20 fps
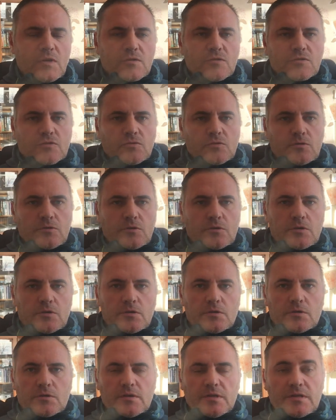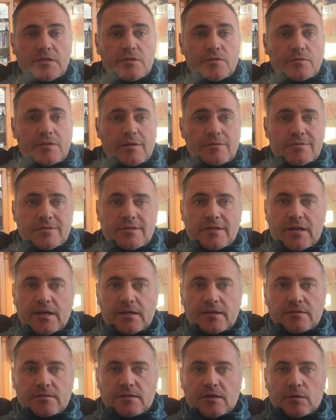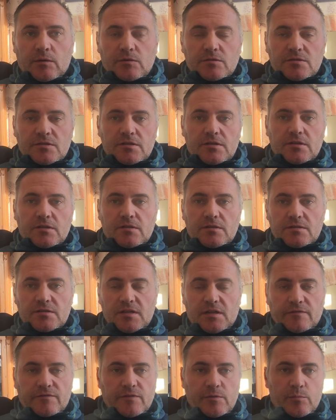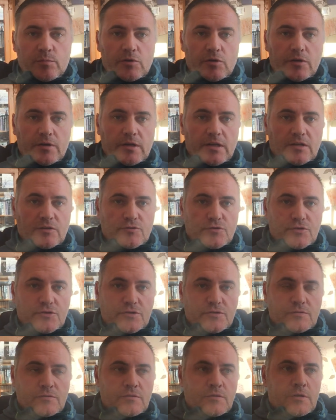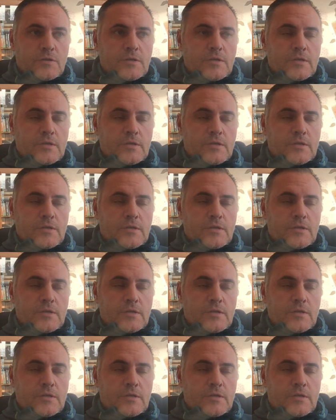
So in 2009, I was a self-employed electrician.